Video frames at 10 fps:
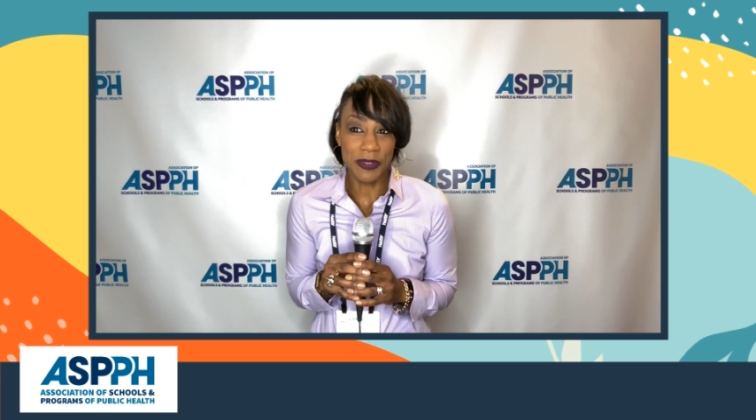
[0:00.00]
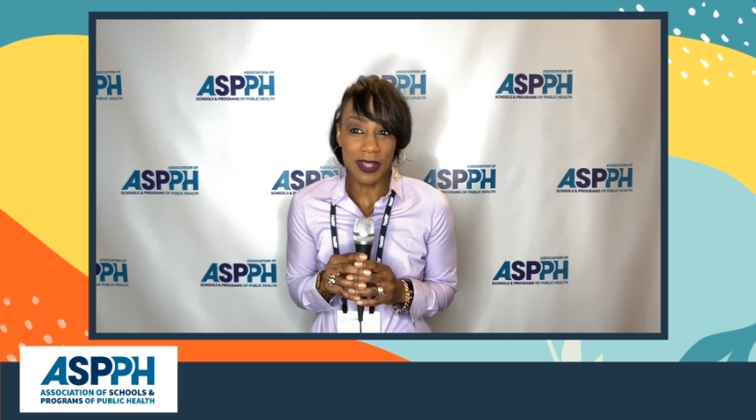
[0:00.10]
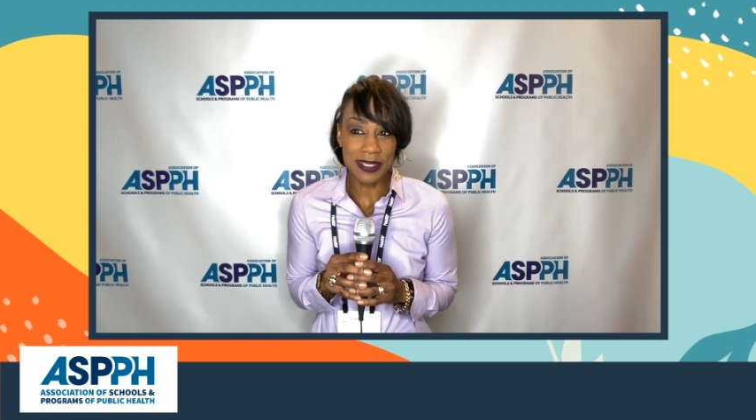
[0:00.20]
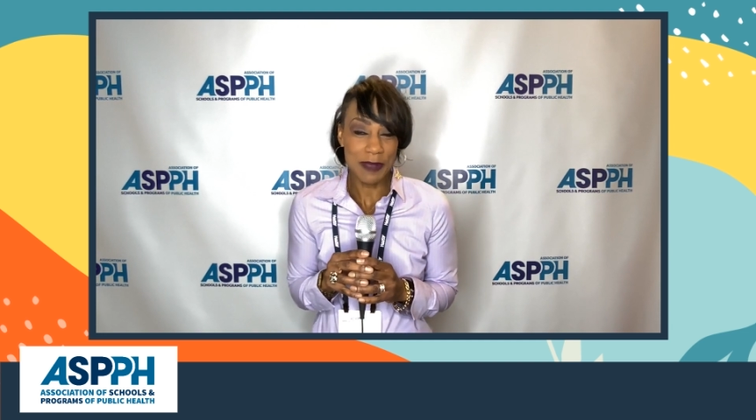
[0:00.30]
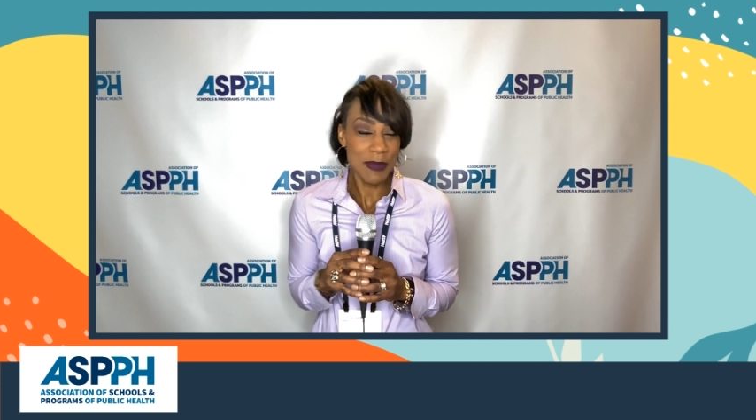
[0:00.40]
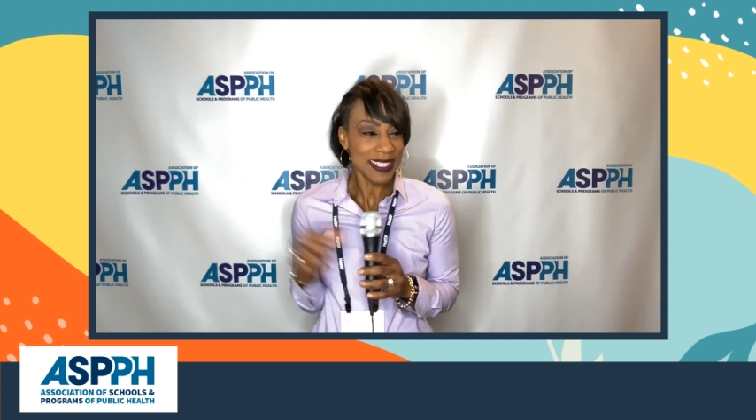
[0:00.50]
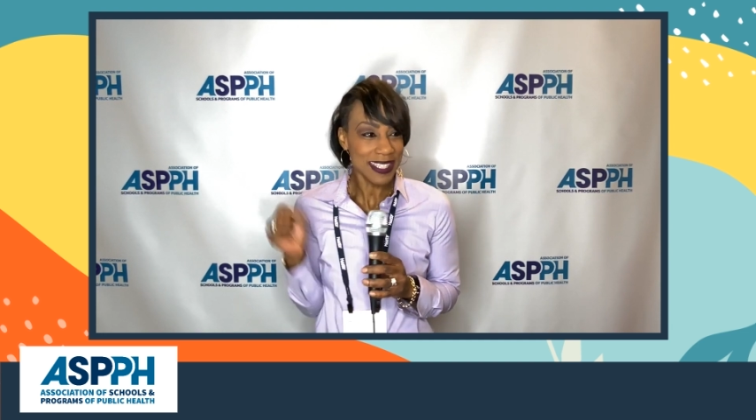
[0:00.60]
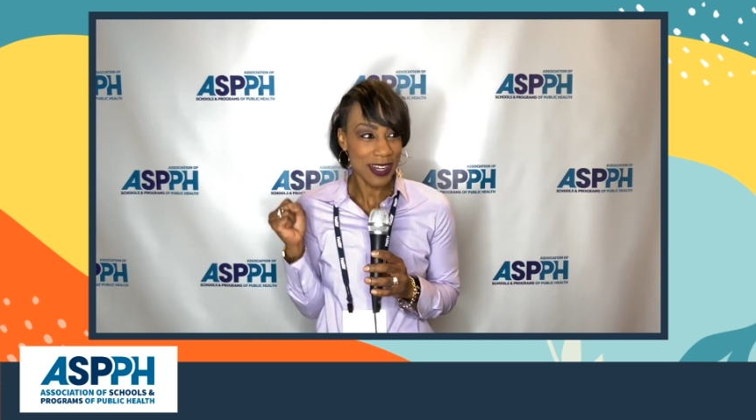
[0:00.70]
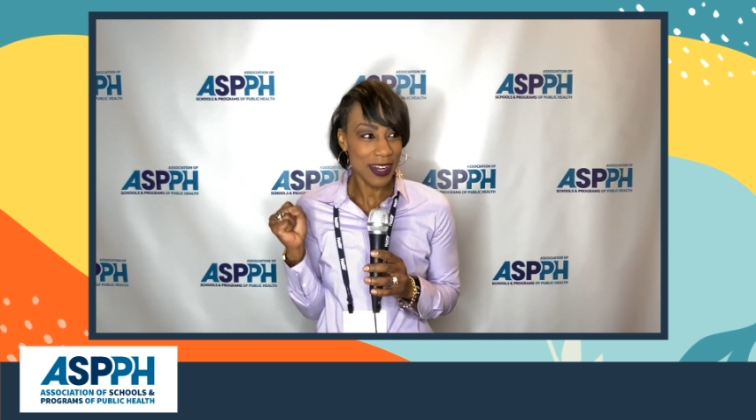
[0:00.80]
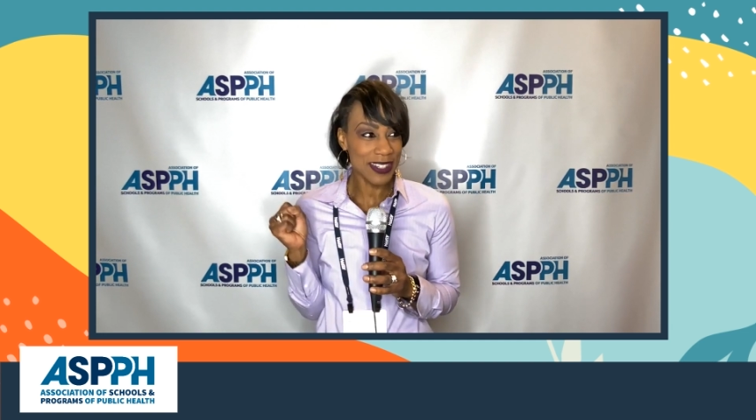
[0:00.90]
fall
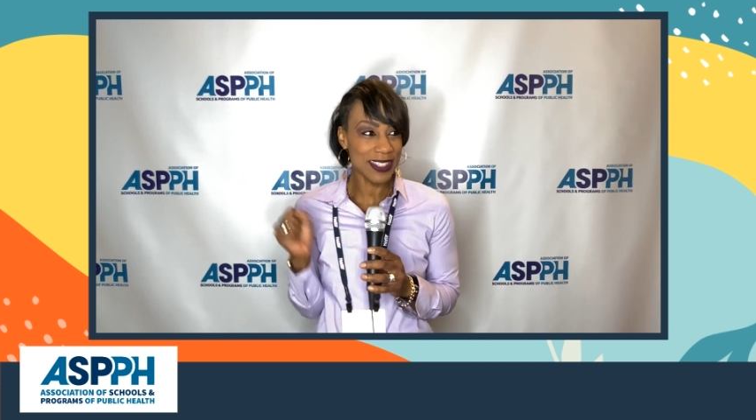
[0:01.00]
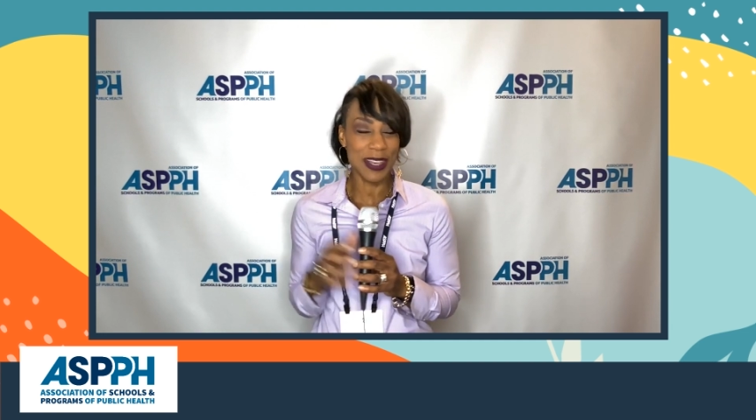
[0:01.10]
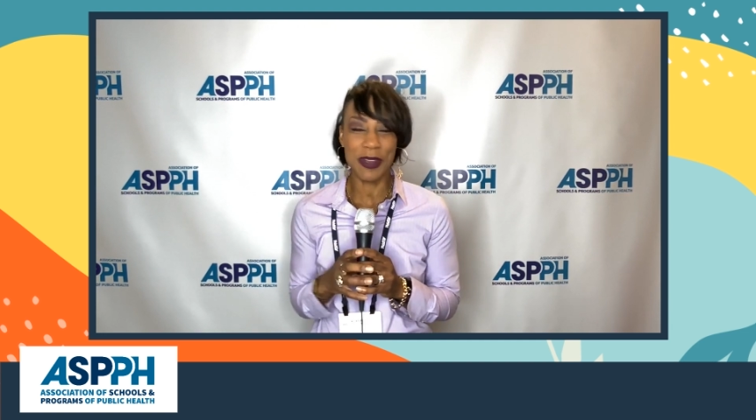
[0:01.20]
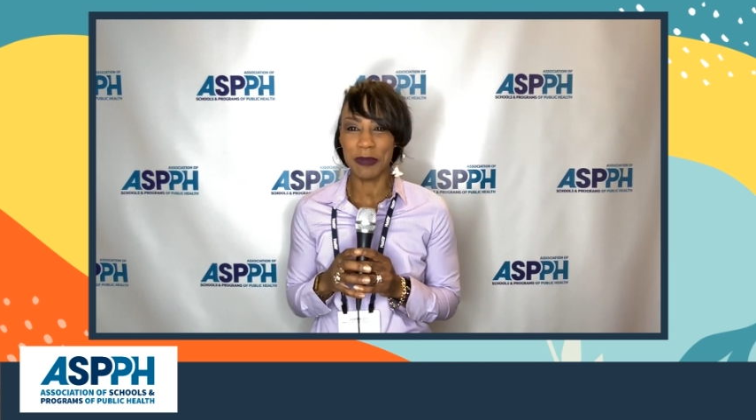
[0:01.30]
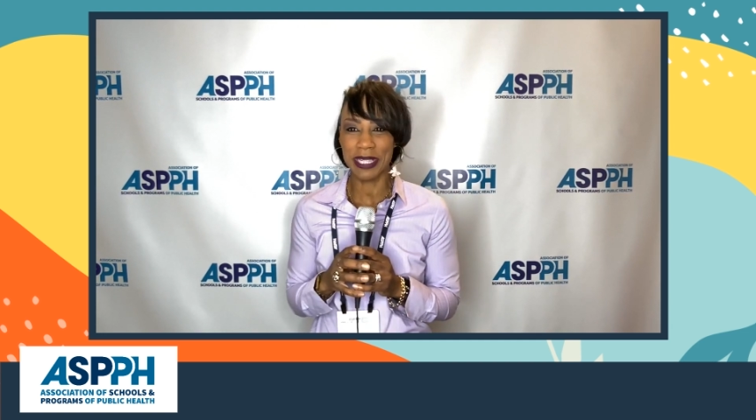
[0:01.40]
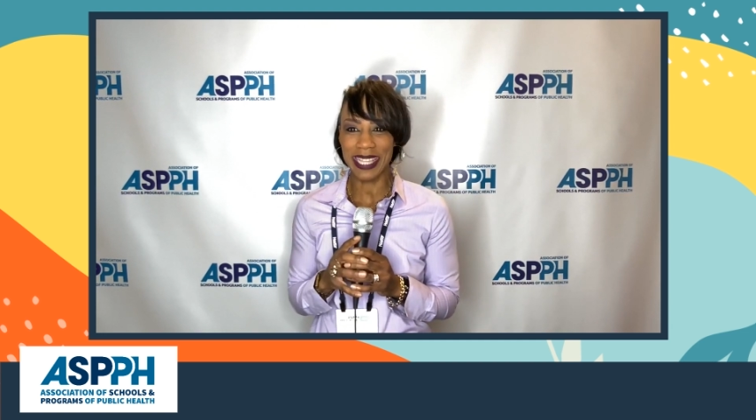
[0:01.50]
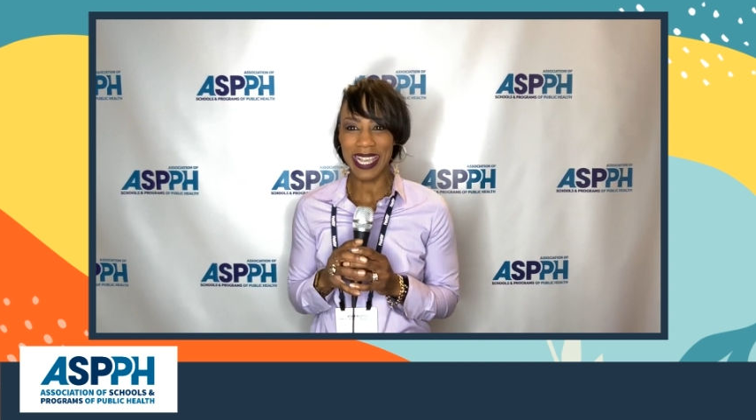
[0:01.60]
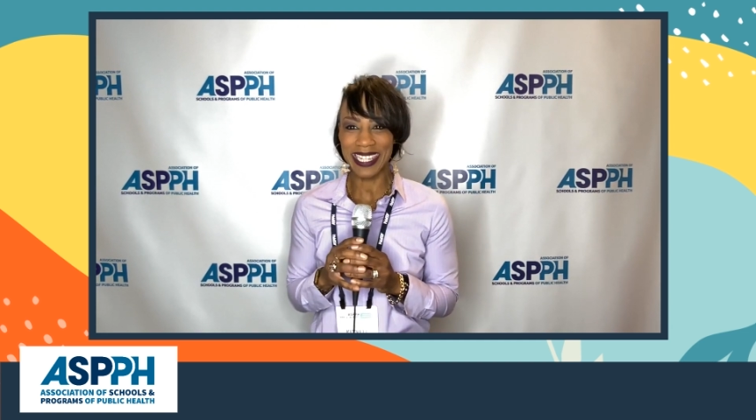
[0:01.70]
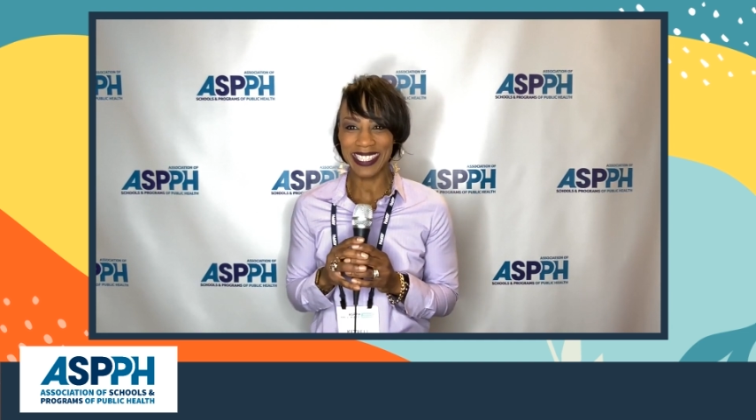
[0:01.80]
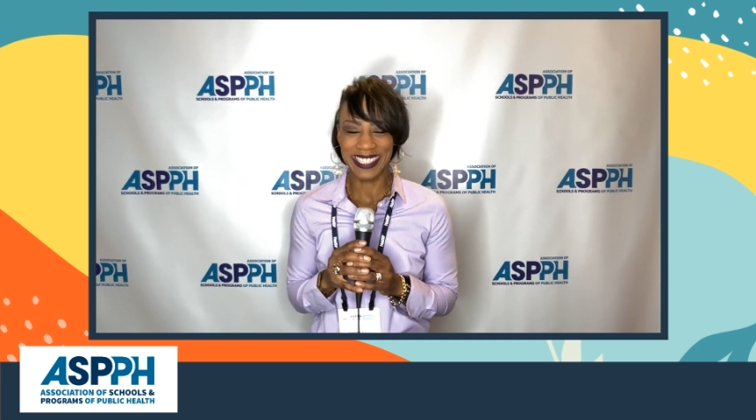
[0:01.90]
semester. So I'm
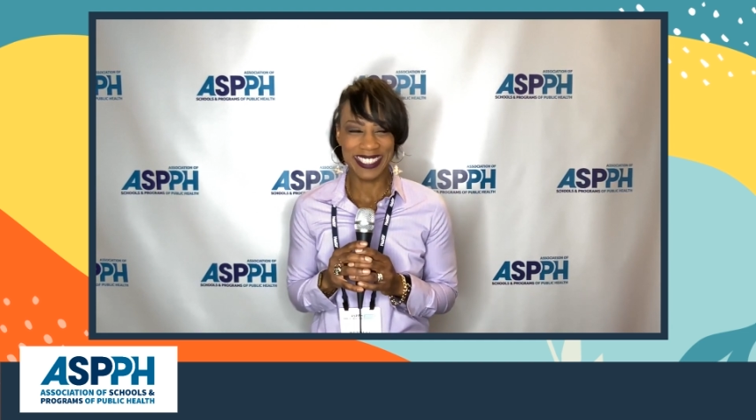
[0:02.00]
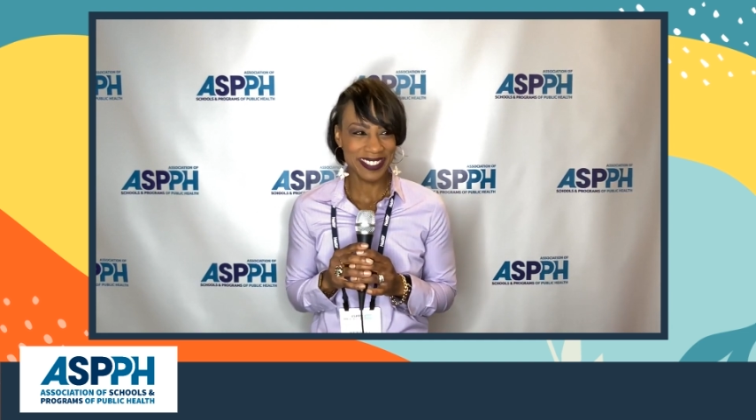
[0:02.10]
excited.